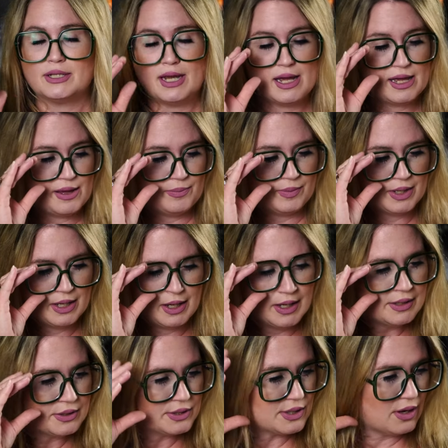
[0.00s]
Um,
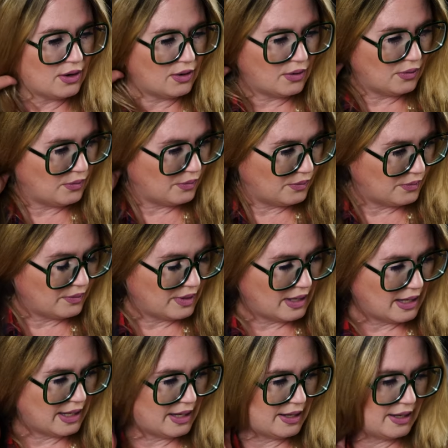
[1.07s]
so
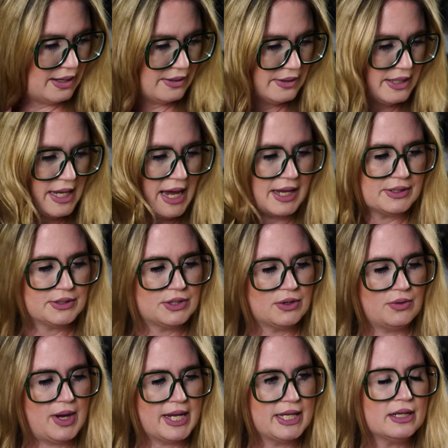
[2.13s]
uh, yeah,
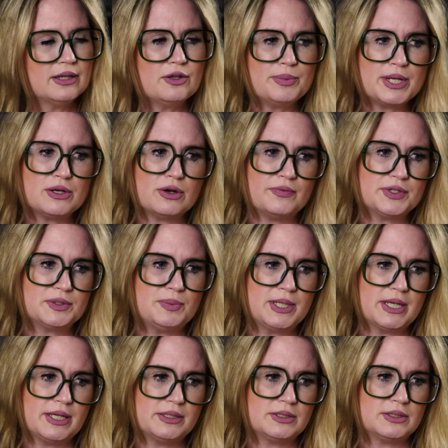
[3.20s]
so I get a little bit nervous
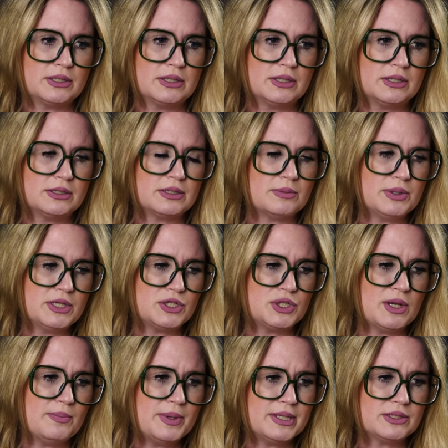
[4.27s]
because some of the
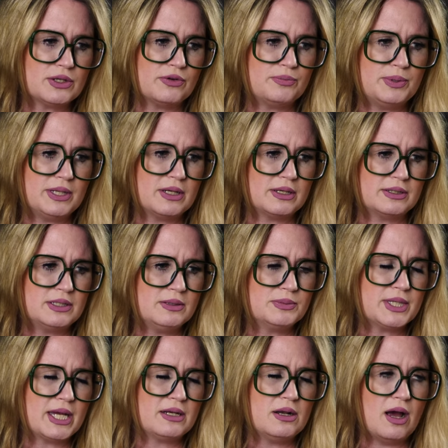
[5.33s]
shipments are. It seems
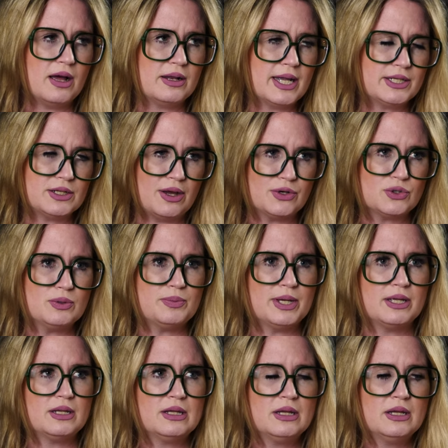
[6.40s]
like not at Dollar Tree,
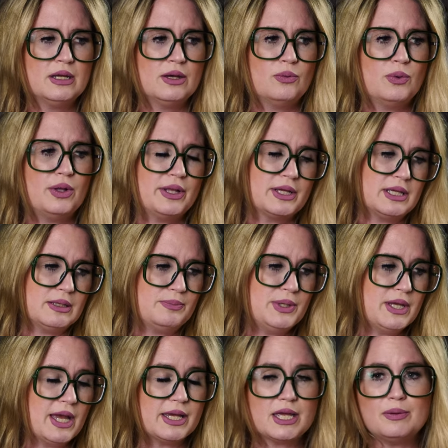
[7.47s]
but well, it, it,
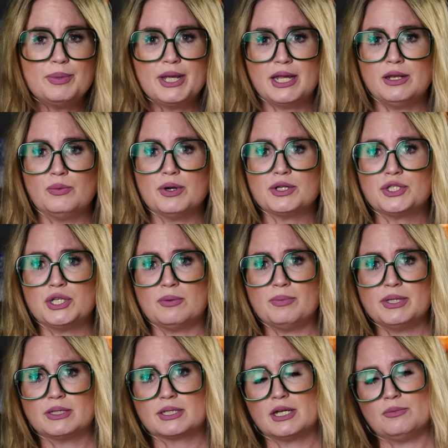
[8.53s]
be, it can be anywhere.
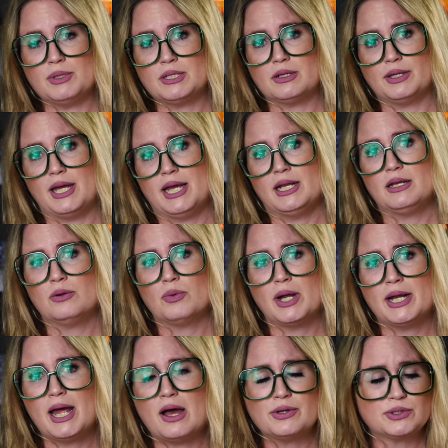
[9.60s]
Shipments can be delayed
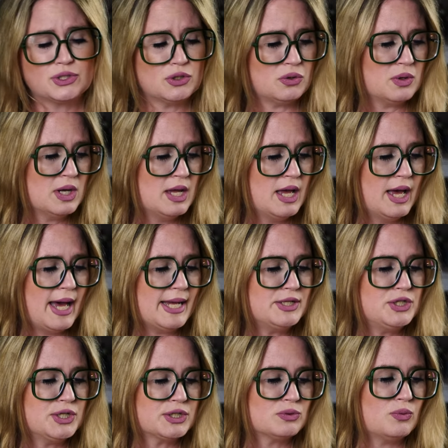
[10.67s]
right now, so I
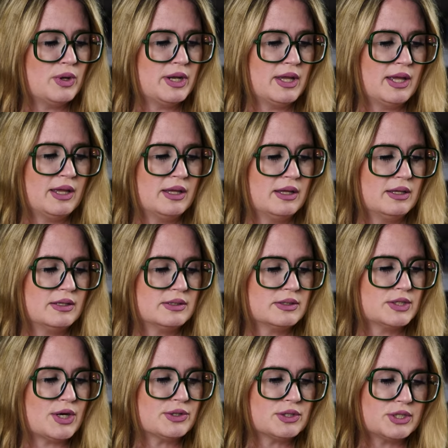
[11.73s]
just want to
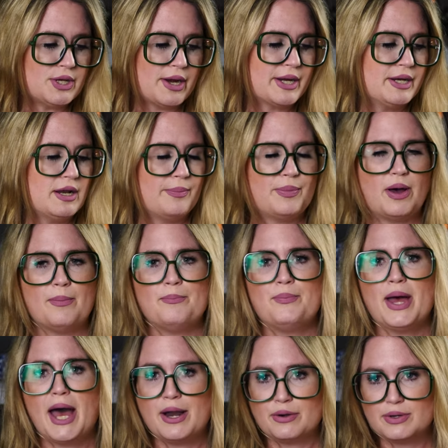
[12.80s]
start stocking up on
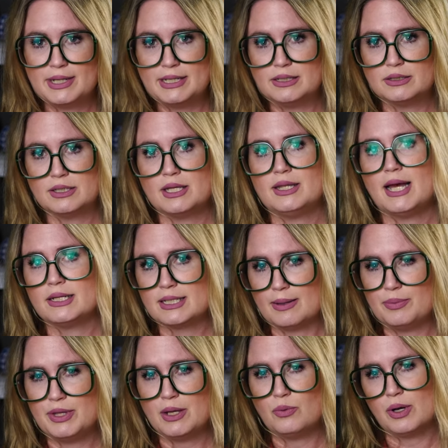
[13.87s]
batteries and that type
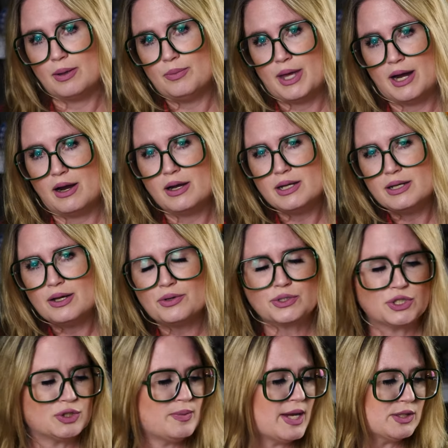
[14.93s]
of thing when I'm there. You know,
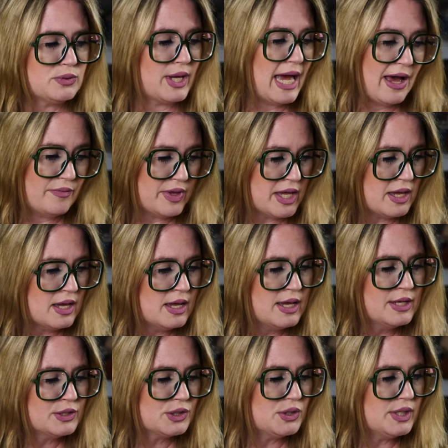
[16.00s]
just might as well have it.
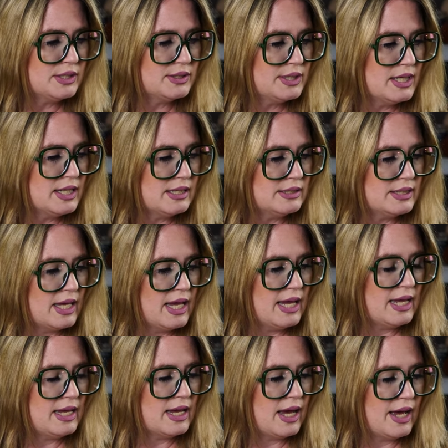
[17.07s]
So this is
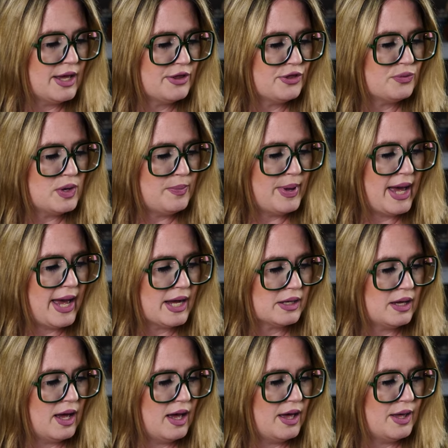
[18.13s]
a uh, three pack
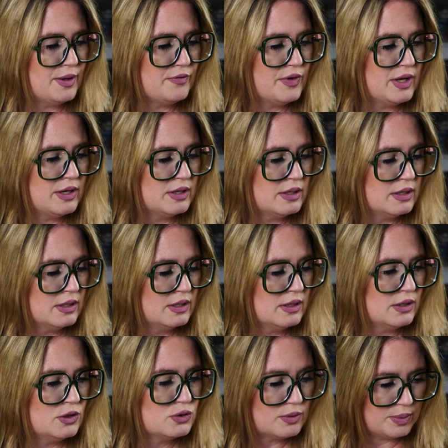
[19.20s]
of
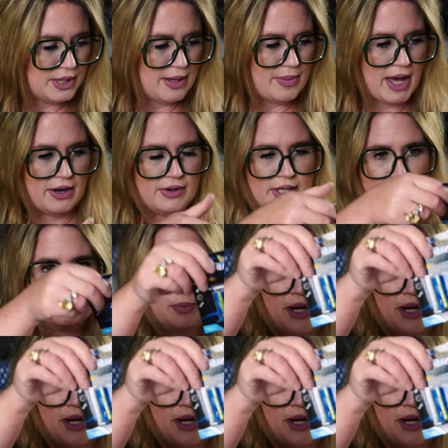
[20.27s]
AAA batteries.